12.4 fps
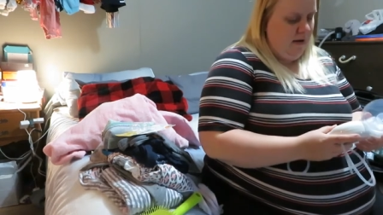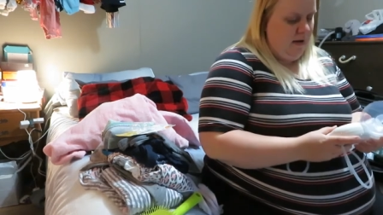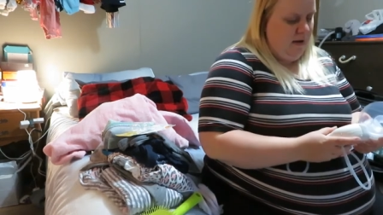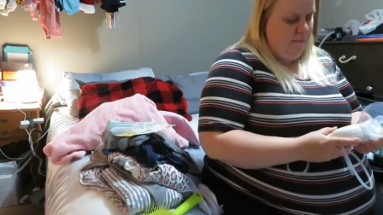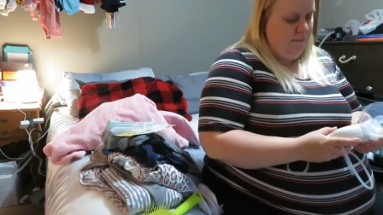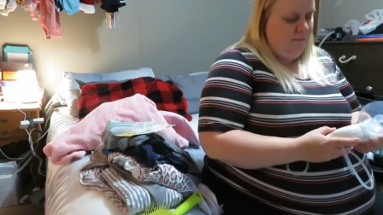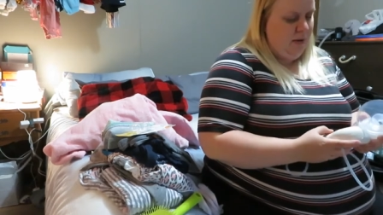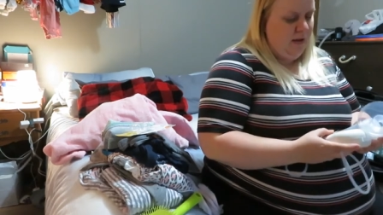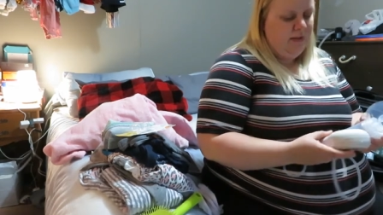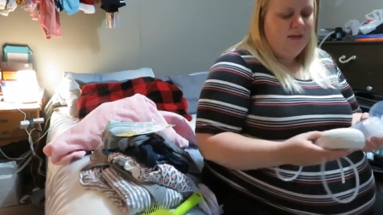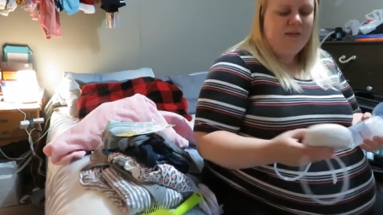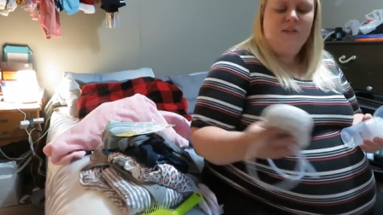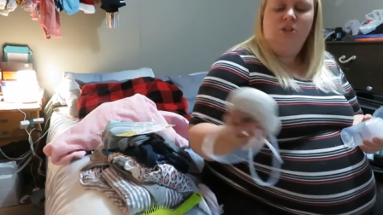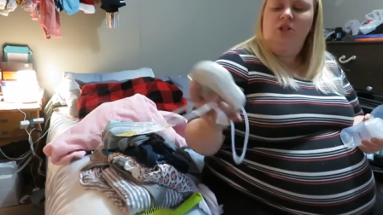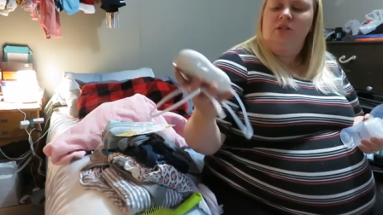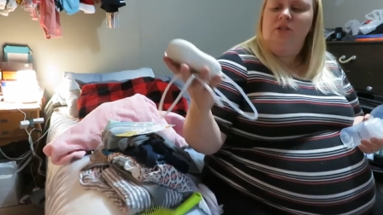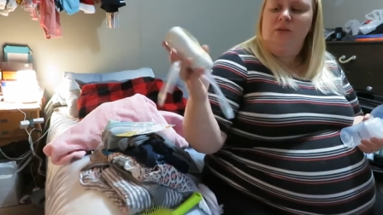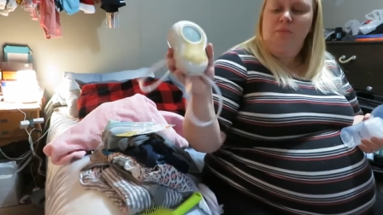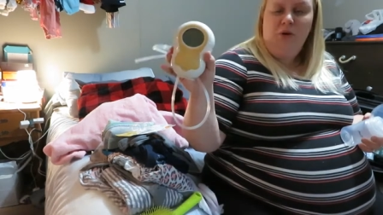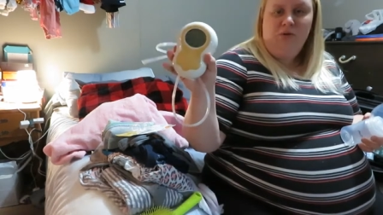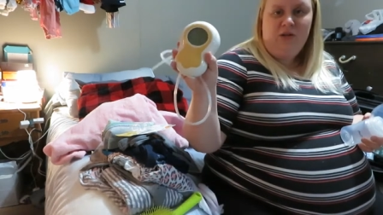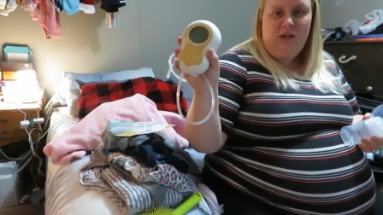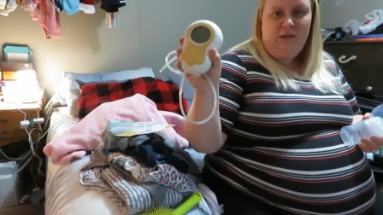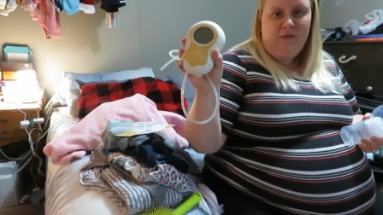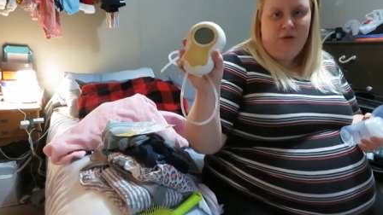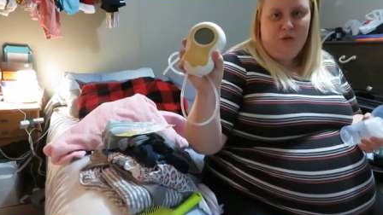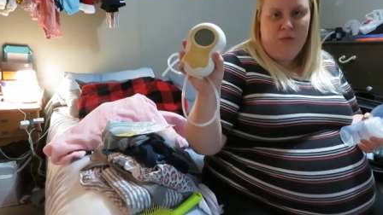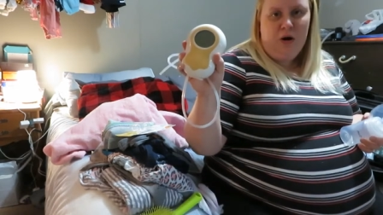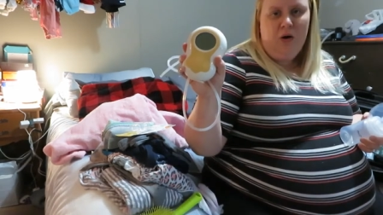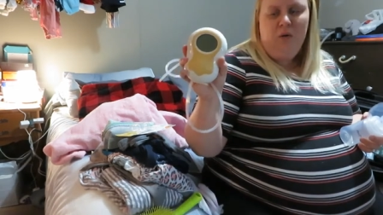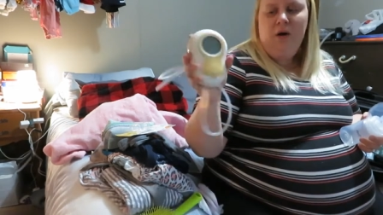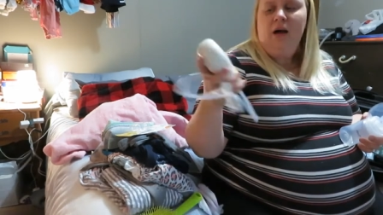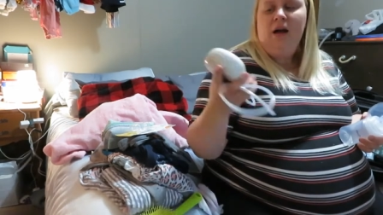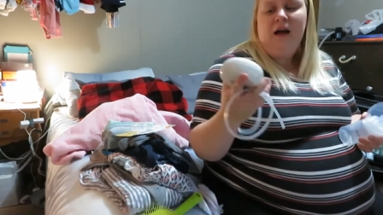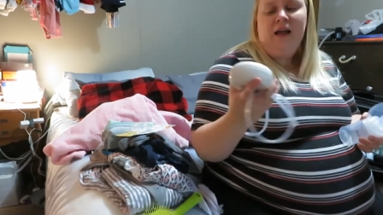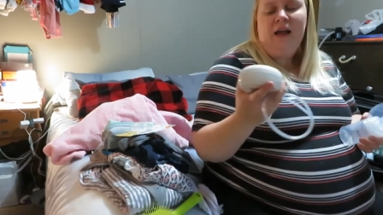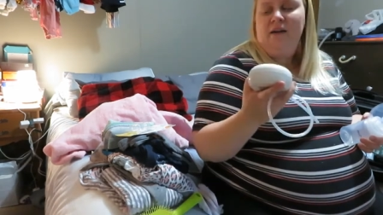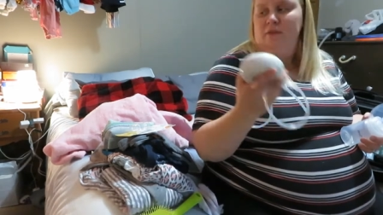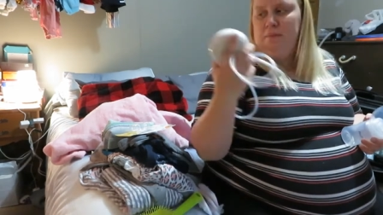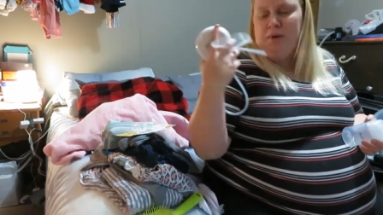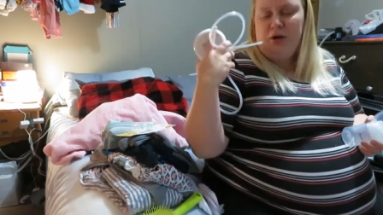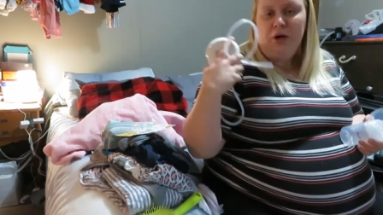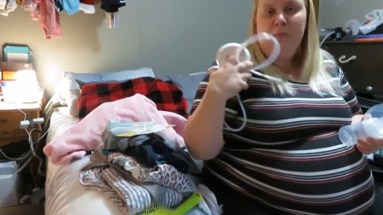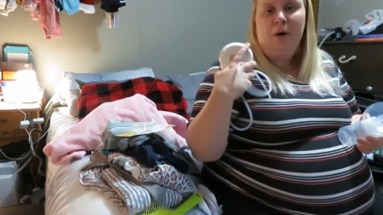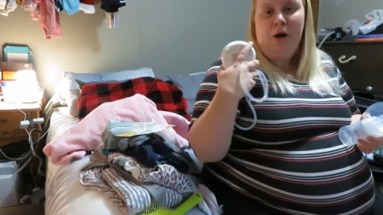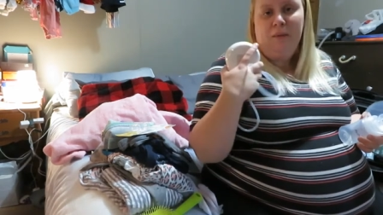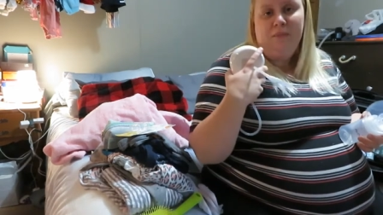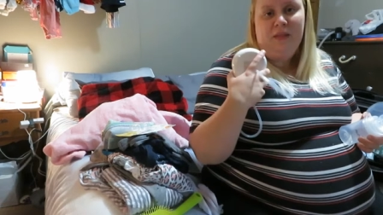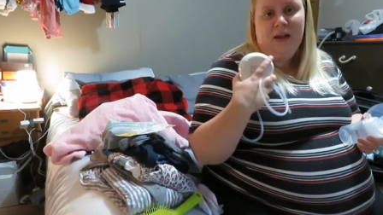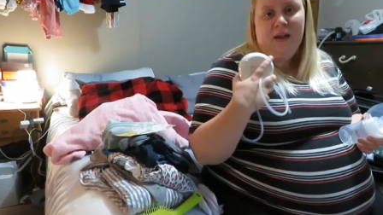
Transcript: Um, but this is just a Motif Duo. I have a bigger pump.